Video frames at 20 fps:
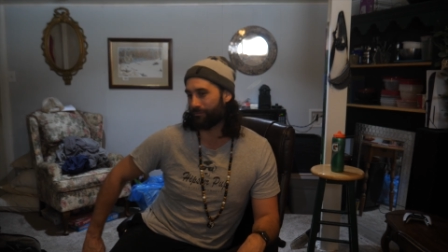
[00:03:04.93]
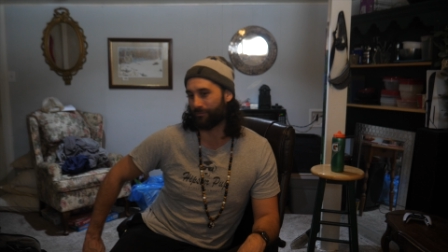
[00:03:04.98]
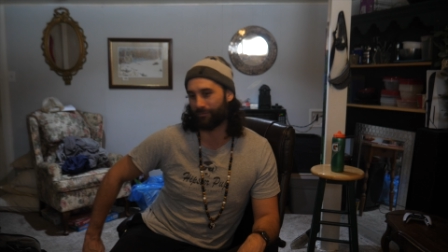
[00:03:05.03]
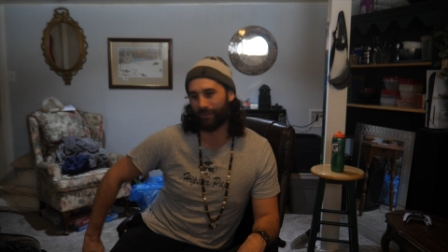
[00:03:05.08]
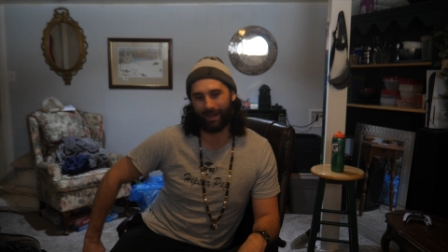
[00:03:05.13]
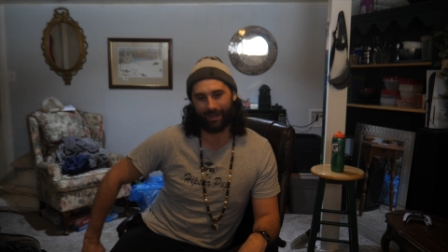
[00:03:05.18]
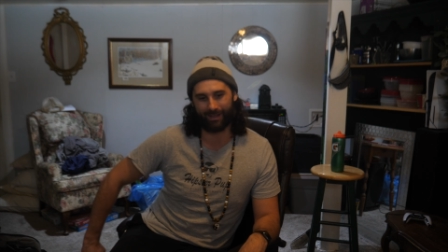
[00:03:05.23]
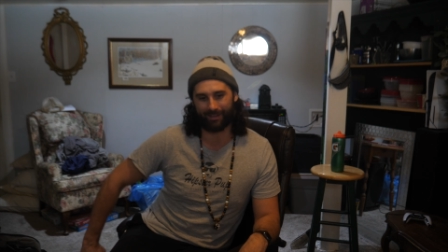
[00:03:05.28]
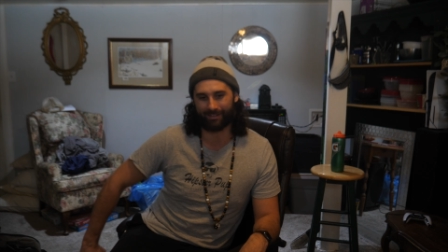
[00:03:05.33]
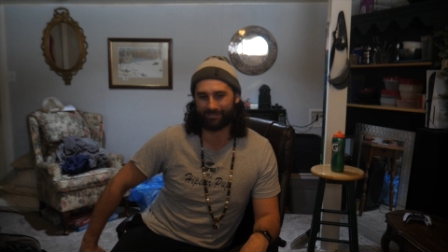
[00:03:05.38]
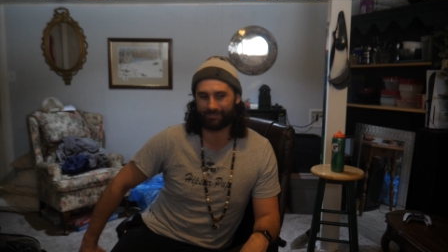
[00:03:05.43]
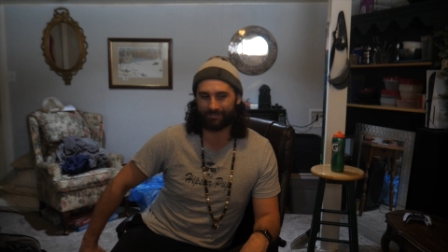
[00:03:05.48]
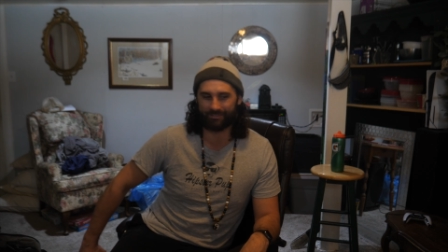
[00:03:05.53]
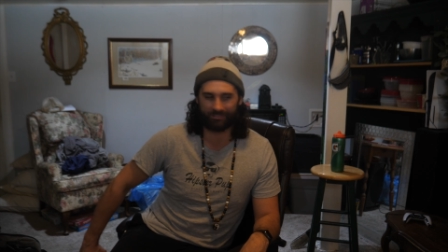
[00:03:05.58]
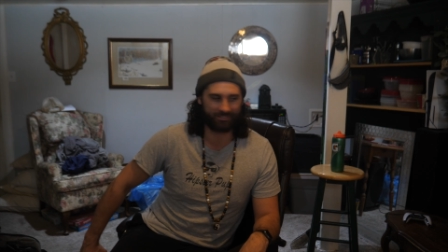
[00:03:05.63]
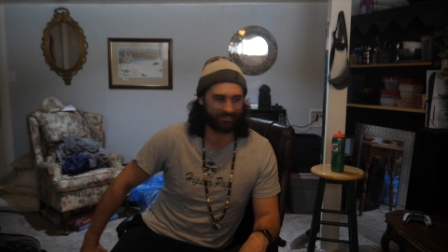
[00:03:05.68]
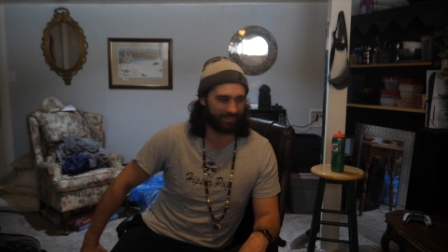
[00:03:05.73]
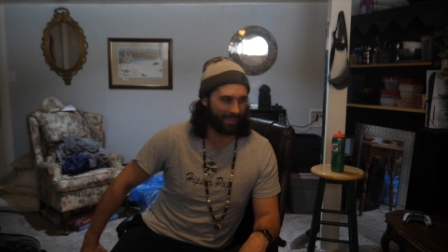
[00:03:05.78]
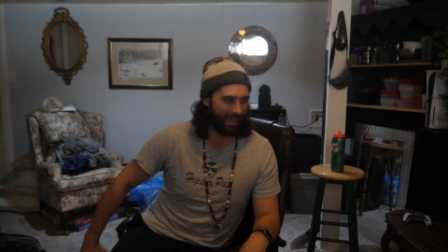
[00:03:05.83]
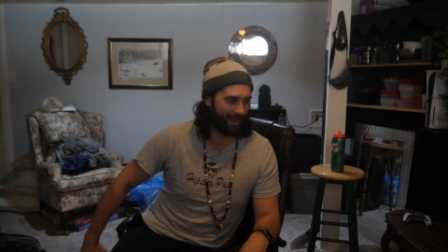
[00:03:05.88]
like
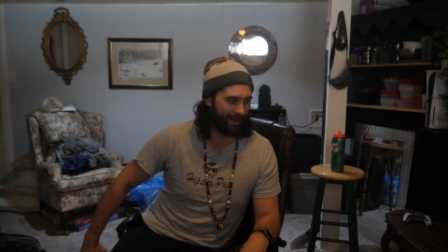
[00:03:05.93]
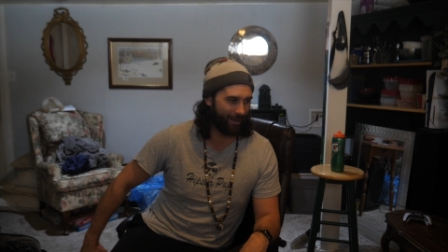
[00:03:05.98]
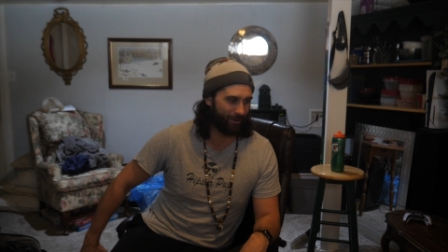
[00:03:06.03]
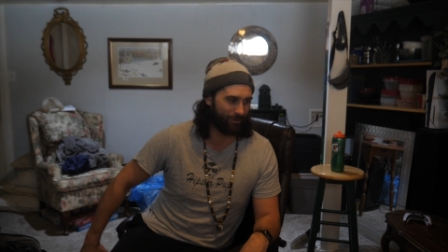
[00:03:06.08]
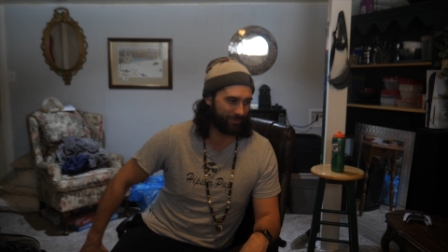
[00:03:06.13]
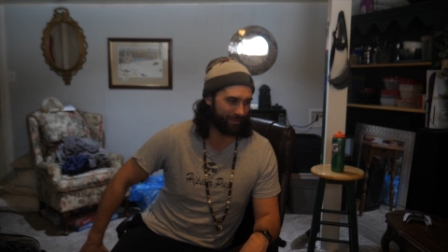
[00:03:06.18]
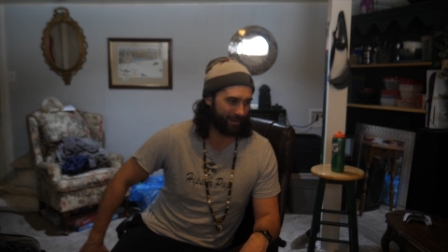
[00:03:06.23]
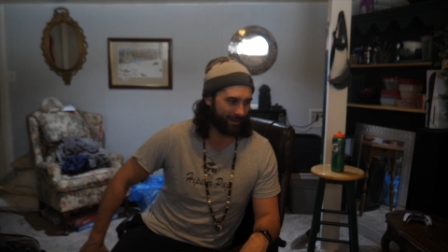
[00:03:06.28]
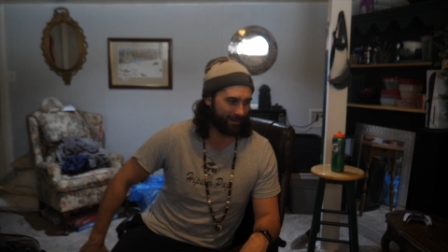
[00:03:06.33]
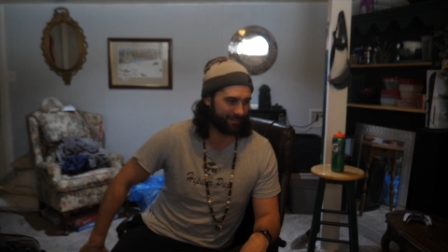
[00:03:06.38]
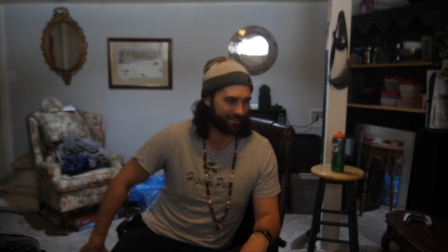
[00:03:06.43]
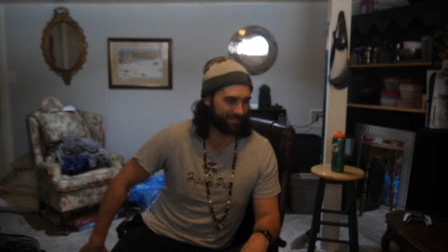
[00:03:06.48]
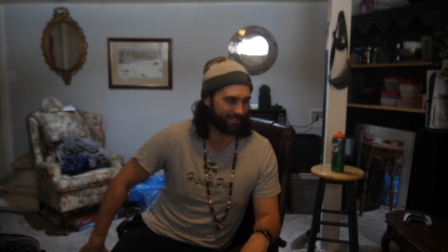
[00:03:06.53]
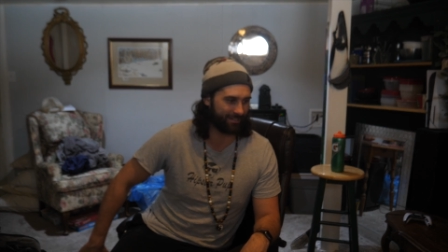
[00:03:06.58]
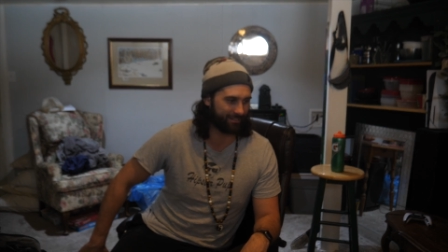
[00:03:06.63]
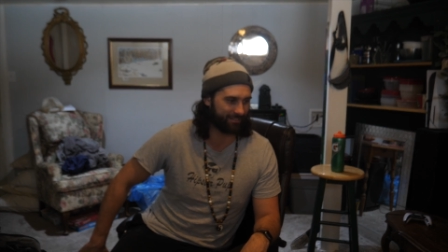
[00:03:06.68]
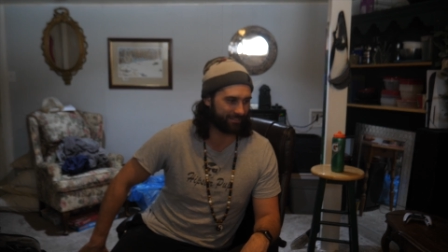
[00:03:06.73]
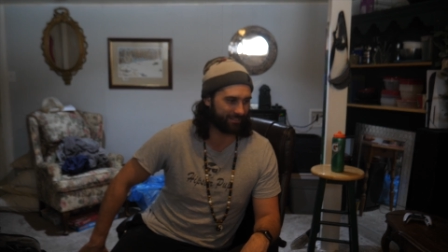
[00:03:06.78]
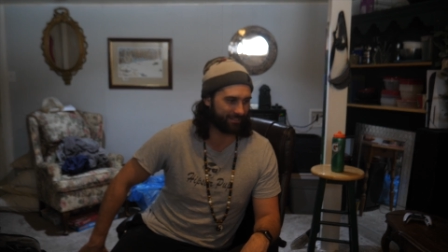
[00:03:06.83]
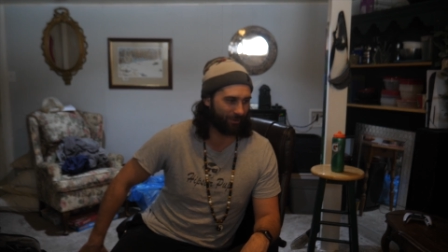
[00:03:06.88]
sat out there
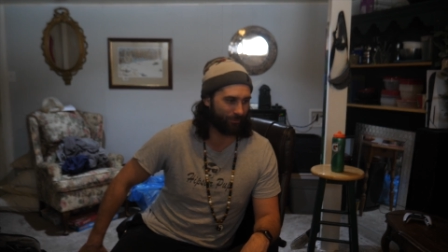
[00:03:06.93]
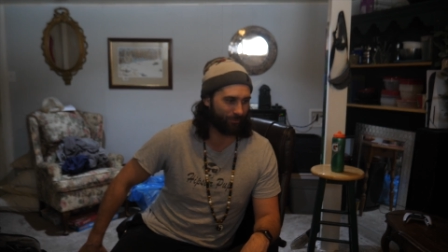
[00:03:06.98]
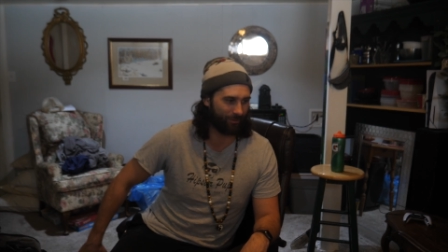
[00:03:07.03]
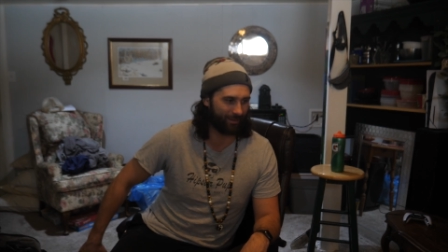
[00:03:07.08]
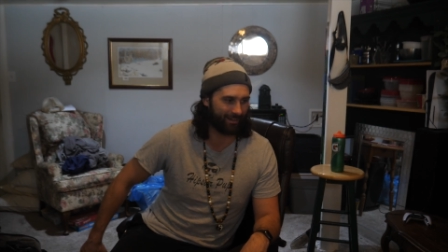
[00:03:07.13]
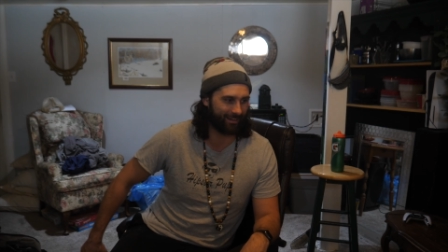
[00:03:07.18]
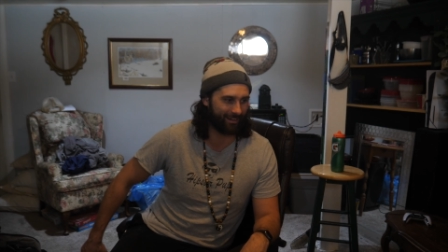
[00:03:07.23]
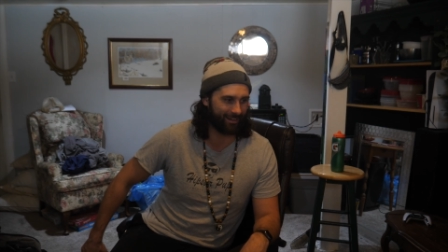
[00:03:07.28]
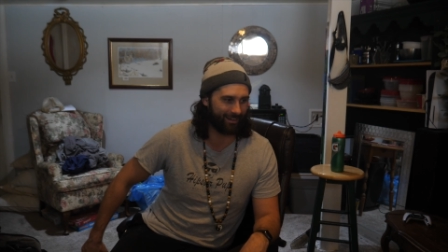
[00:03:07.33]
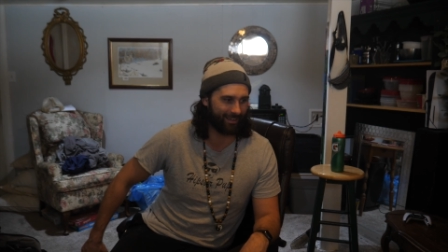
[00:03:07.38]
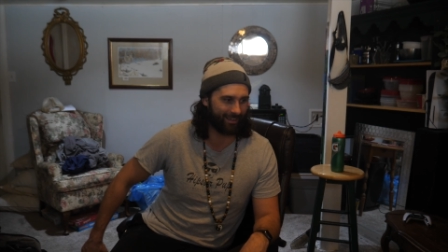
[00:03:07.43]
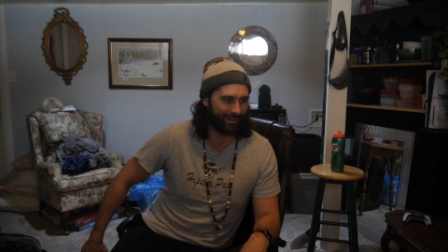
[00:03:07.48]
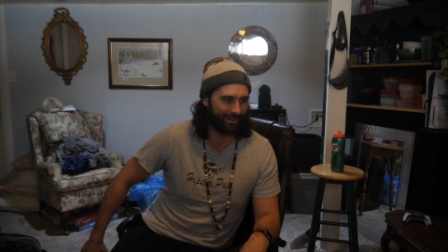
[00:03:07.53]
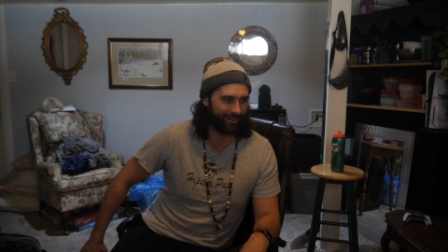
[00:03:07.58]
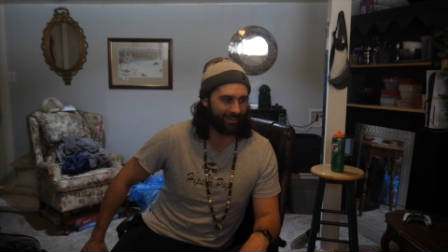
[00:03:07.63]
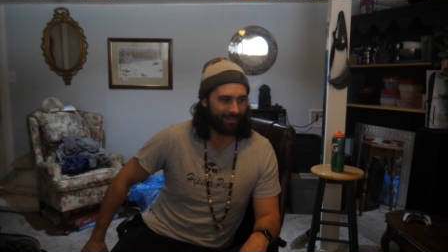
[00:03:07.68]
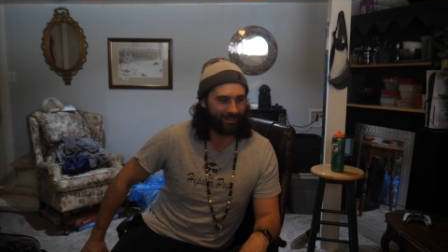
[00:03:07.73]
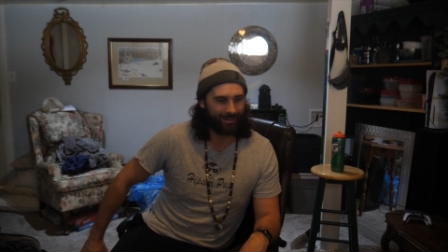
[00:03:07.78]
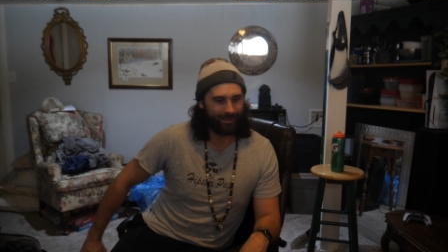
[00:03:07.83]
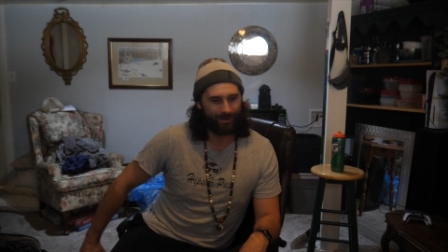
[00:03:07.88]
just soaking it
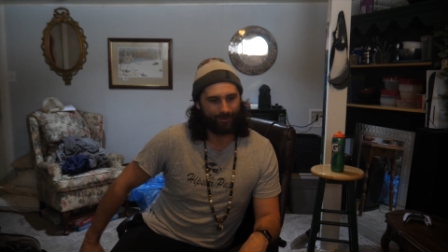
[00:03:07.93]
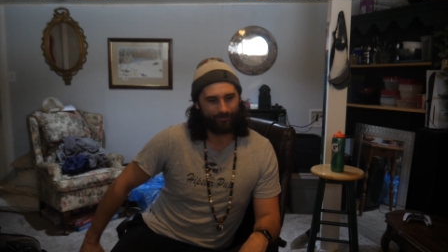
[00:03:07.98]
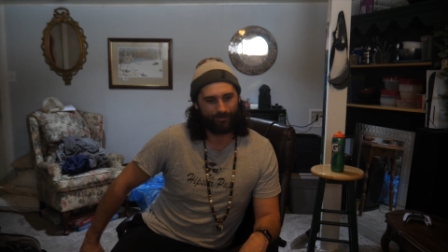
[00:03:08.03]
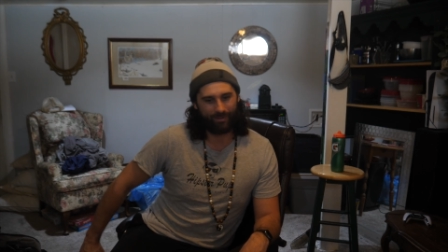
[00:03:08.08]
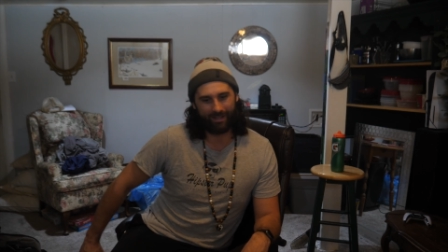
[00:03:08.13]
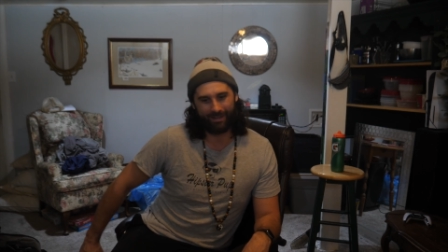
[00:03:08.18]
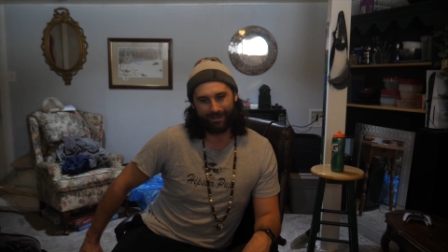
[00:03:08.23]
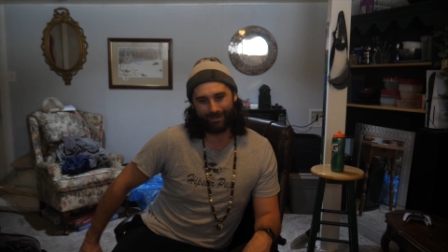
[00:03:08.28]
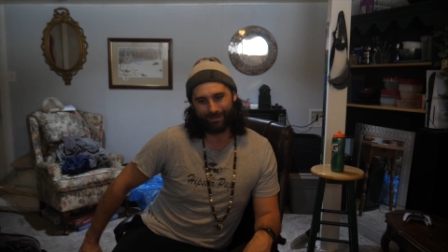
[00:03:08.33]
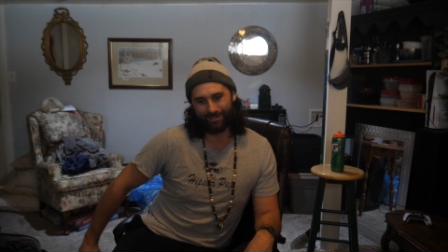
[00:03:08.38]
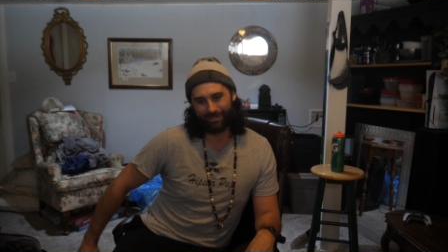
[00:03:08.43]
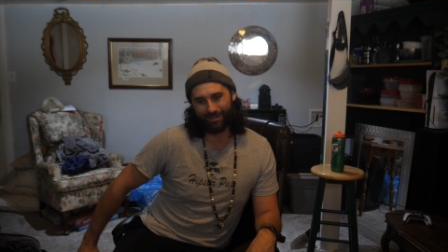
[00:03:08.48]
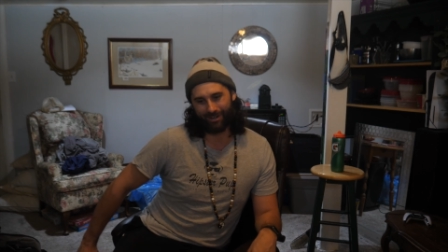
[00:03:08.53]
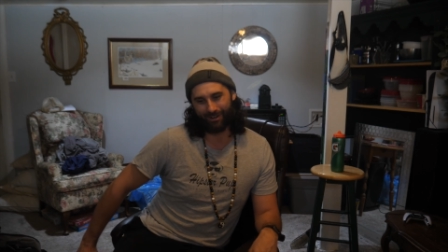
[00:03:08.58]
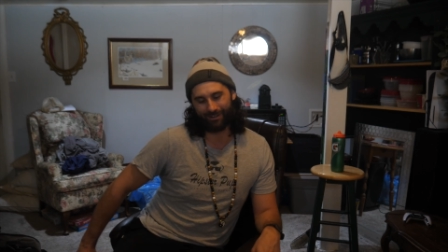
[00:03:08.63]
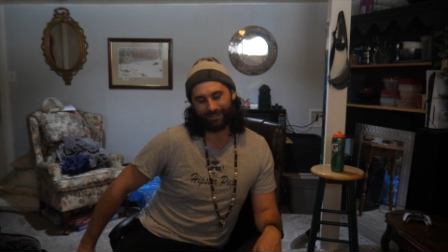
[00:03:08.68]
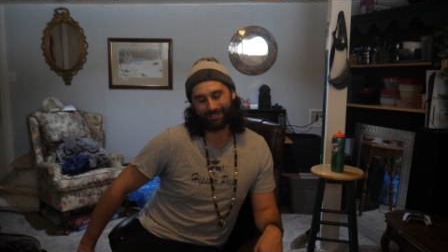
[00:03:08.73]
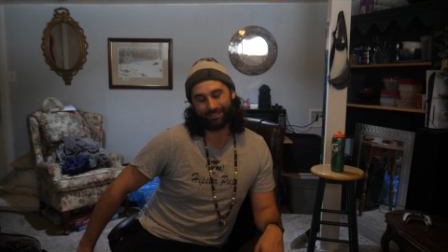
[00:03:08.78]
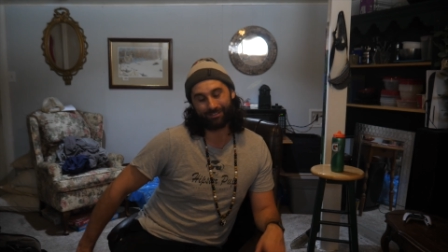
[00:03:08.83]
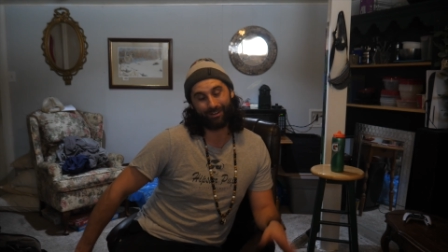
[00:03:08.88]
in being a jerk.